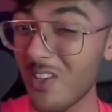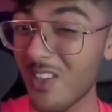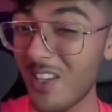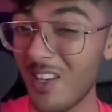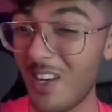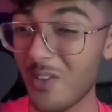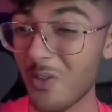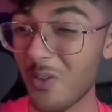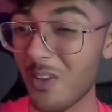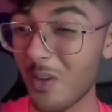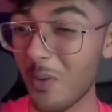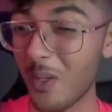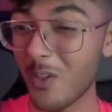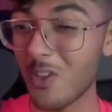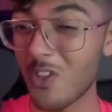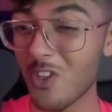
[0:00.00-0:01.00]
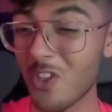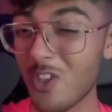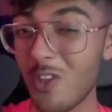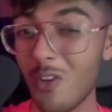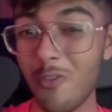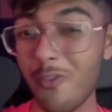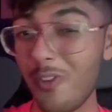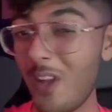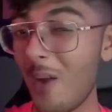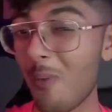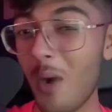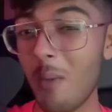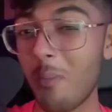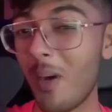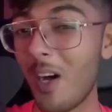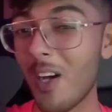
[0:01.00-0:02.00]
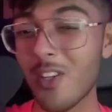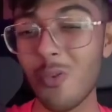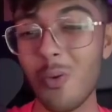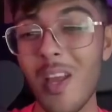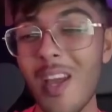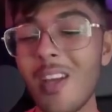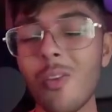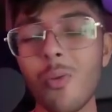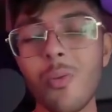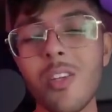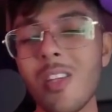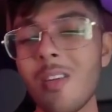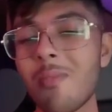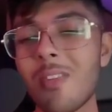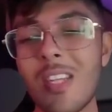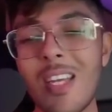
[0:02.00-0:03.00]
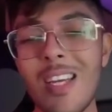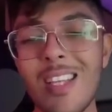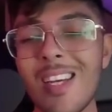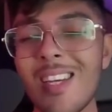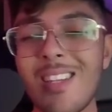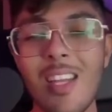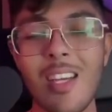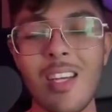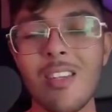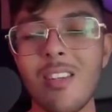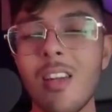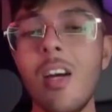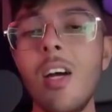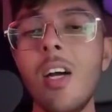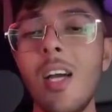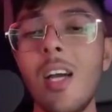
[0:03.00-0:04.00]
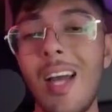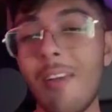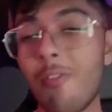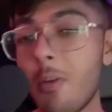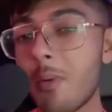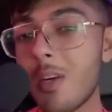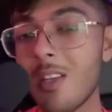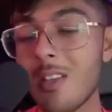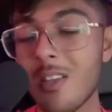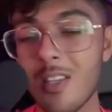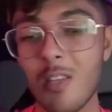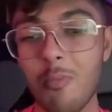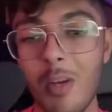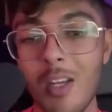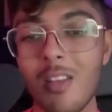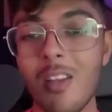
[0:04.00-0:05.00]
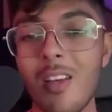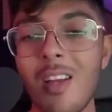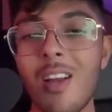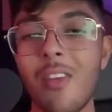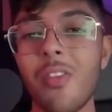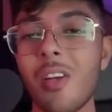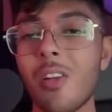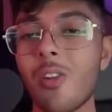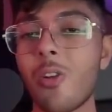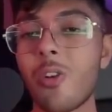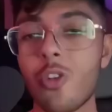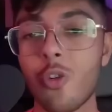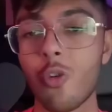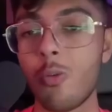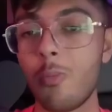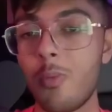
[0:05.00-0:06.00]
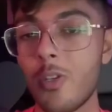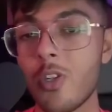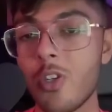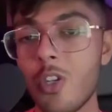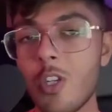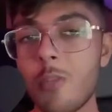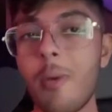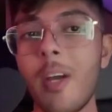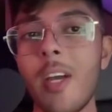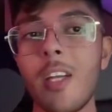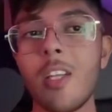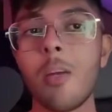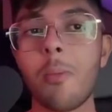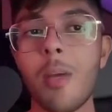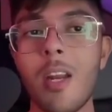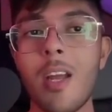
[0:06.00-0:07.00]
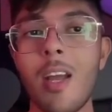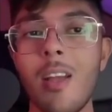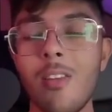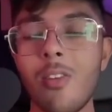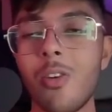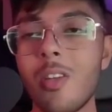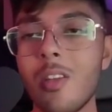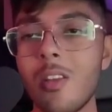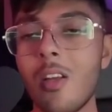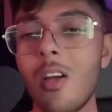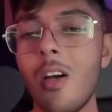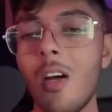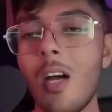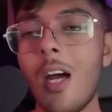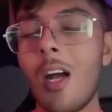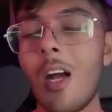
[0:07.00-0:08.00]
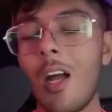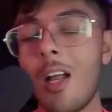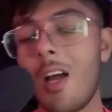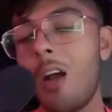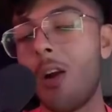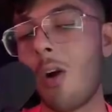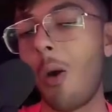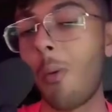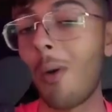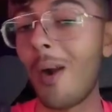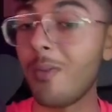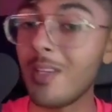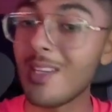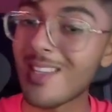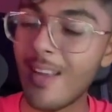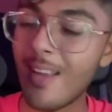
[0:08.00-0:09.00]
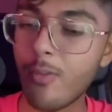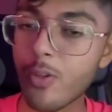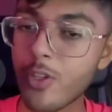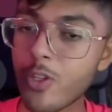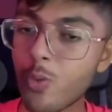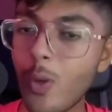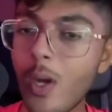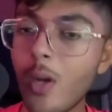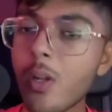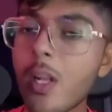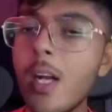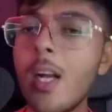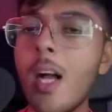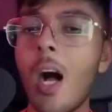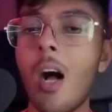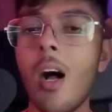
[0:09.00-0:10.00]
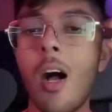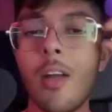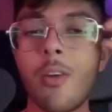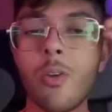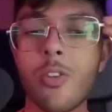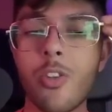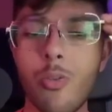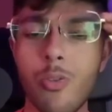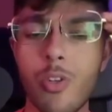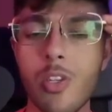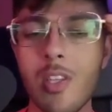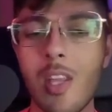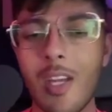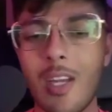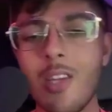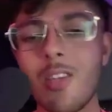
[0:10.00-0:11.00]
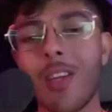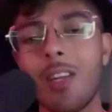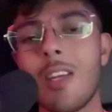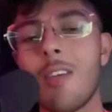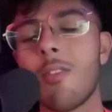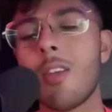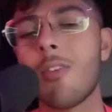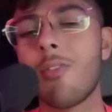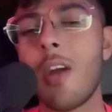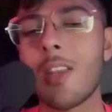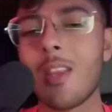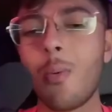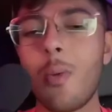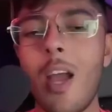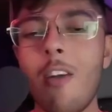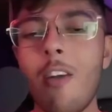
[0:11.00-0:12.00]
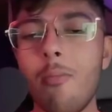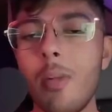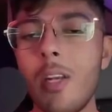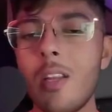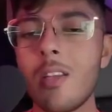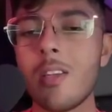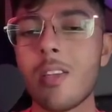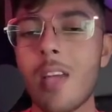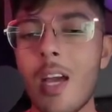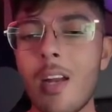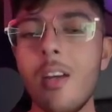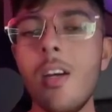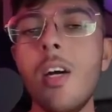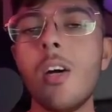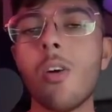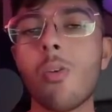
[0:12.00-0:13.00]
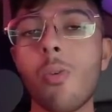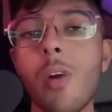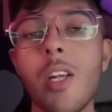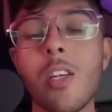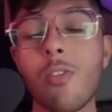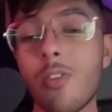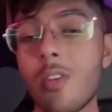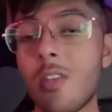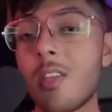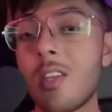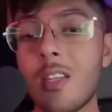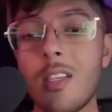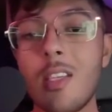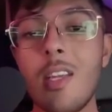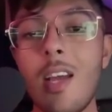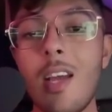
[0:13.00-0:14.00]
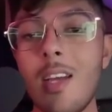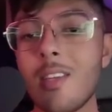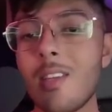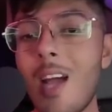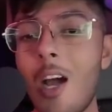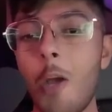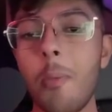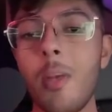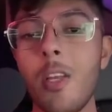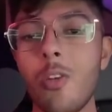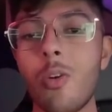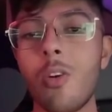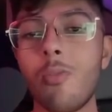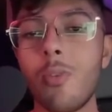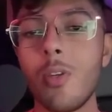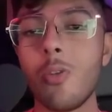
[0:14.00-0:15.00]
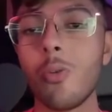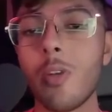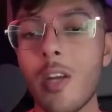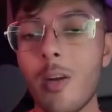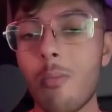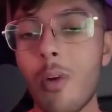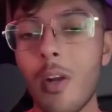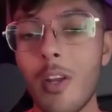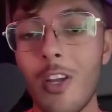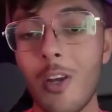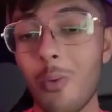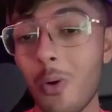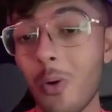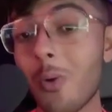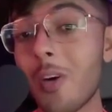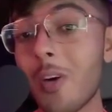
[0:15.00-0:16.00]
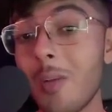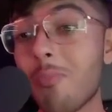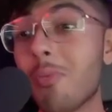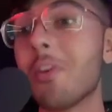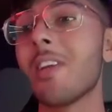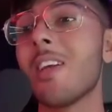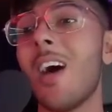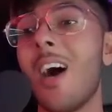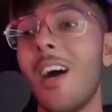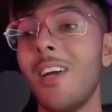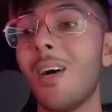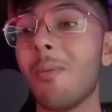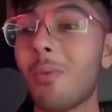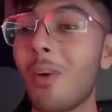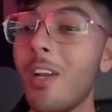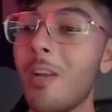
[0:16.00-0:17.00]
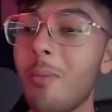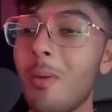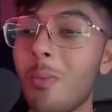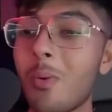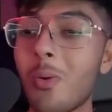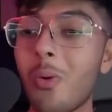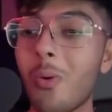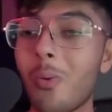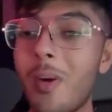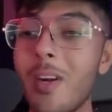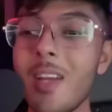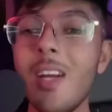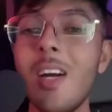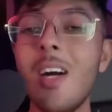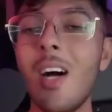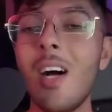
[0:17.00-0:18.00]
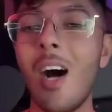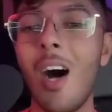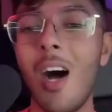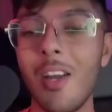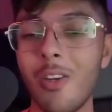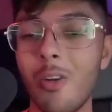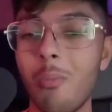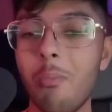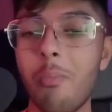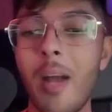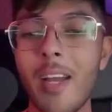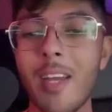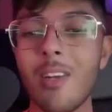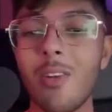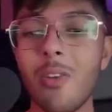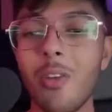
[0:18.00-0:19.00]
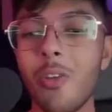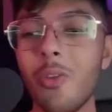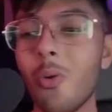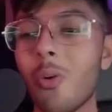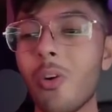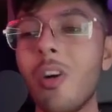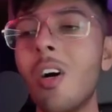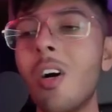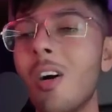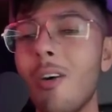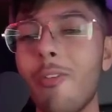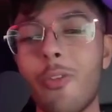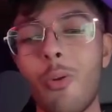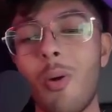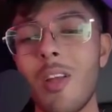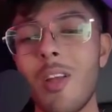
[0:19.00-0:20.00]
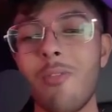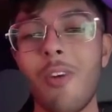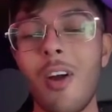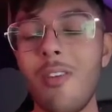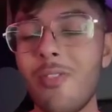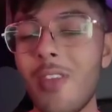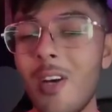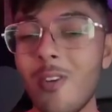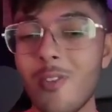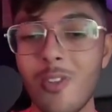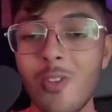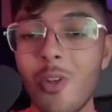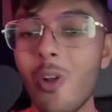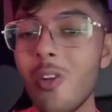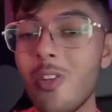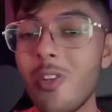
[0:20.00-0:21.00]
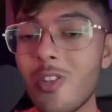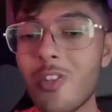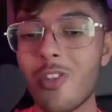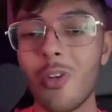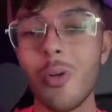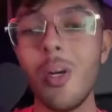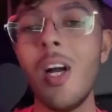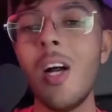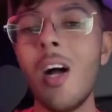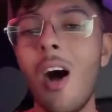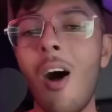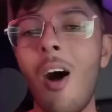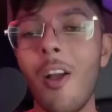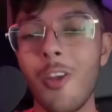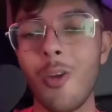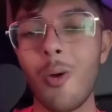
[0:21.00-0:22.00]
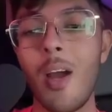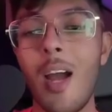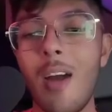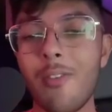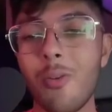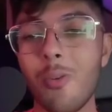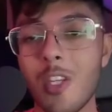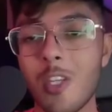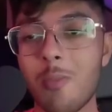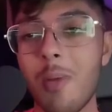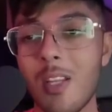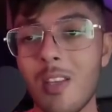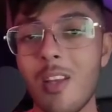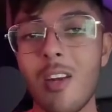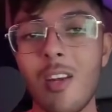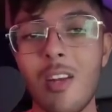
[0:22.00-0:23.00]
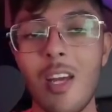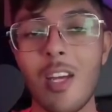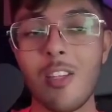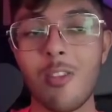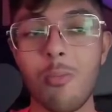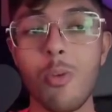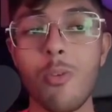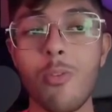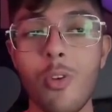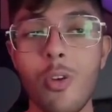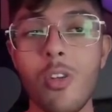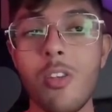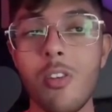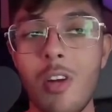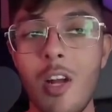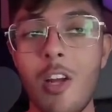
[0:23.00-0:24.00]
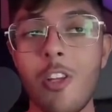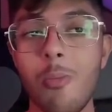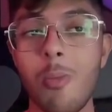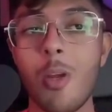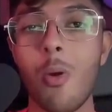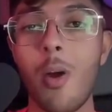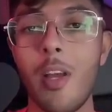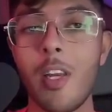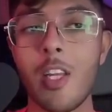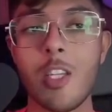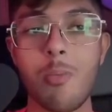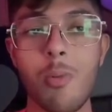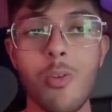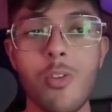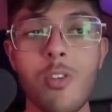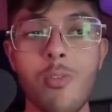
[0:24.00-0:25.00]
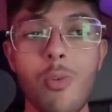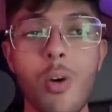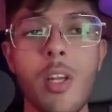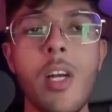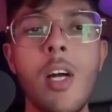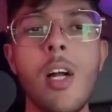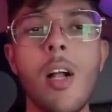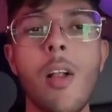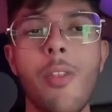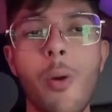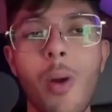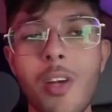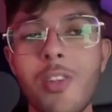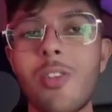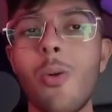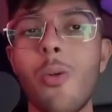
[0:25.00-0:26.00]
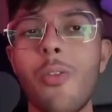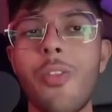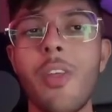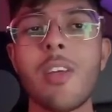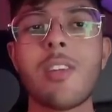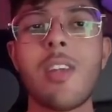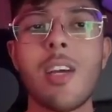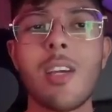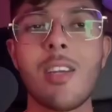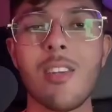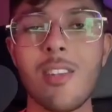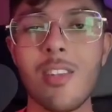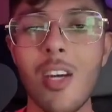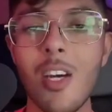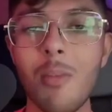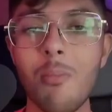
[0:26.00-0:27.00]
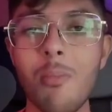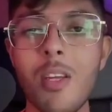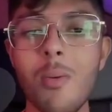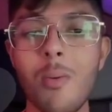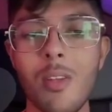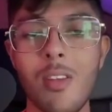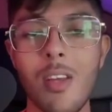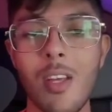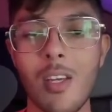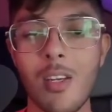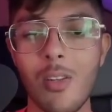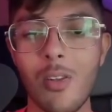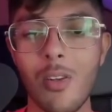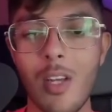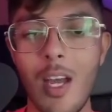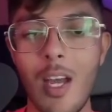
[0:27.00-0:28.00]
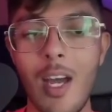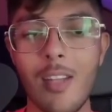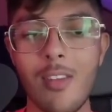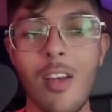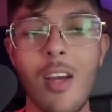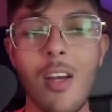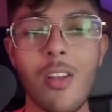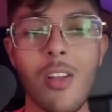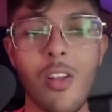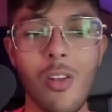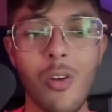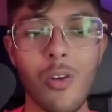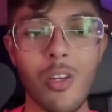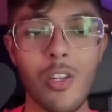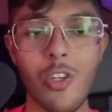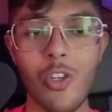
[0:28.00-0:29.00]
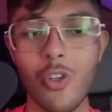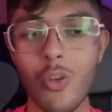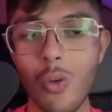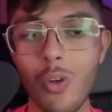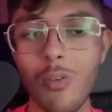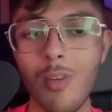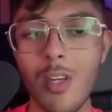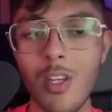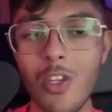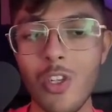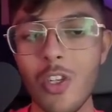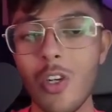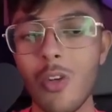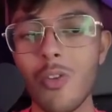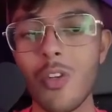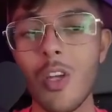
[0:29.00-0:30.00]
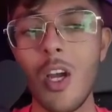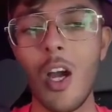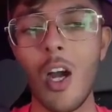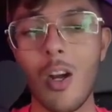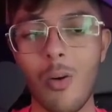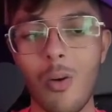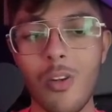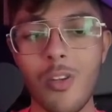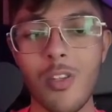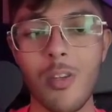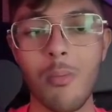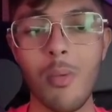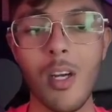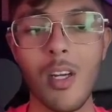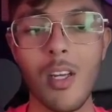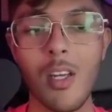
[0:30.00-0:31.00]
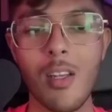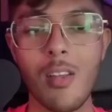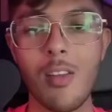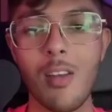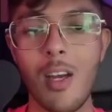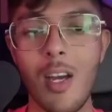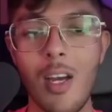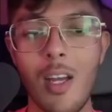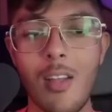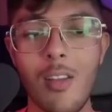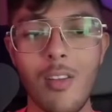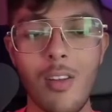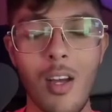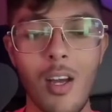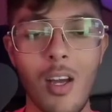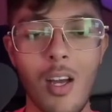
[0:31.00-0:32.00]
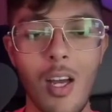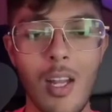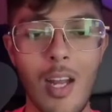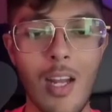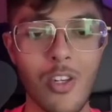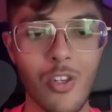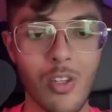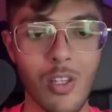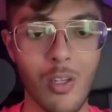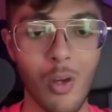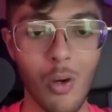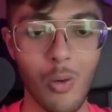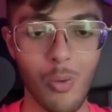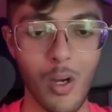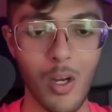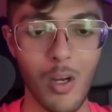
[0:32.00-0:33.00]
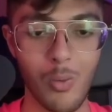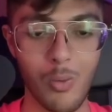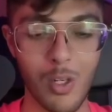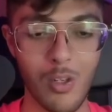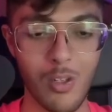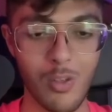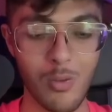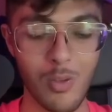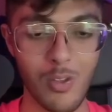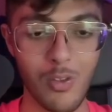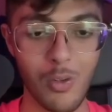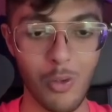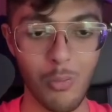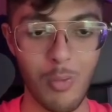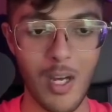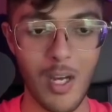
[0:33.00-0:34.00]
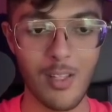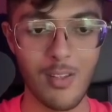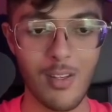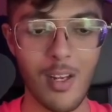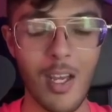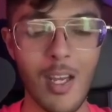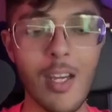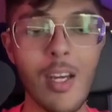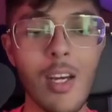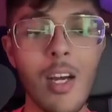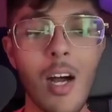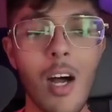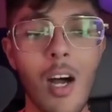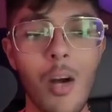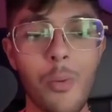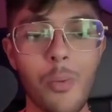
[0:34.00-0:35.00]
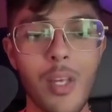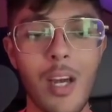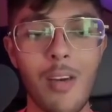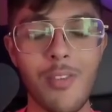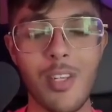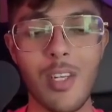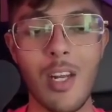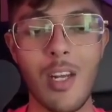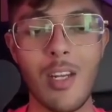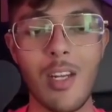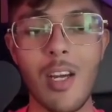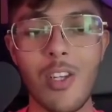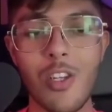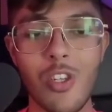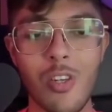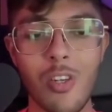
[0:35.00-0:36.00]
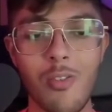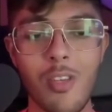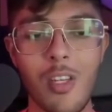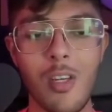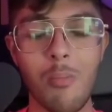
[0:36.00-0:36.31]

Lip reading: I do think we could just, fly right past 28. And the reason I'm saying that is, like I said, everybody is expecting it. I think a lot of short positions might end up getting entered in around these levels as well. And also, just like I said, given the fact that we have been in this kind of range for 60 days now, I mean, if we do get a breakout, we're already pretty high up, right? I mean, we're already, banging on the door of $25,000. So, I have to expect that a next move could turn out to be quite an explosive one. There are still things that concern me. We take a look at the long and short ratios across the market, and actually, oh wow, we're not doing too bad today. We have seen a nice shift here.